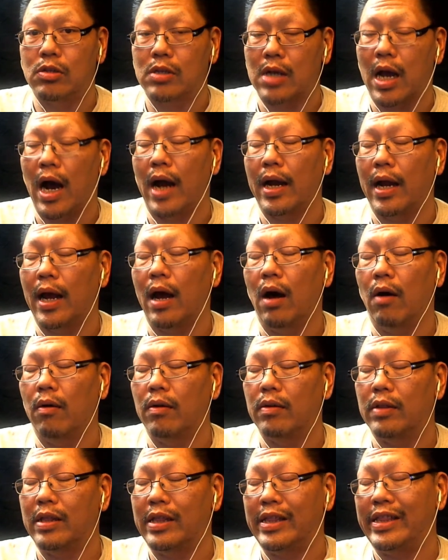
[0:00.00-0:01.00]
kind of
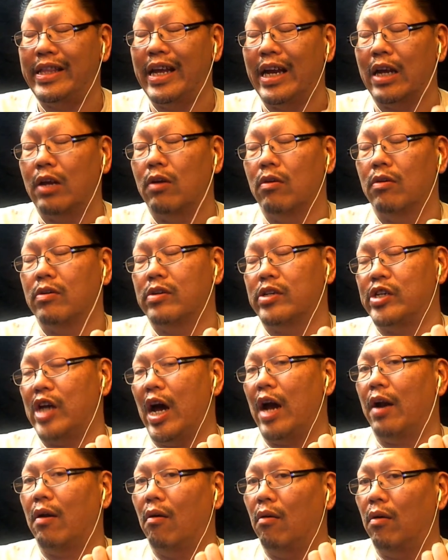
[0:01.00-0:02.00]
help ding your
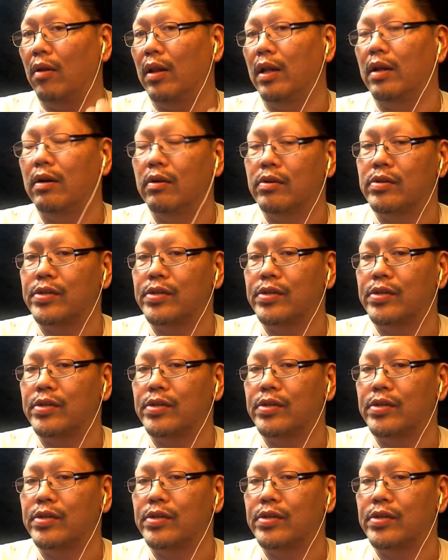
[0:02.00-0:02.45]
channel a little,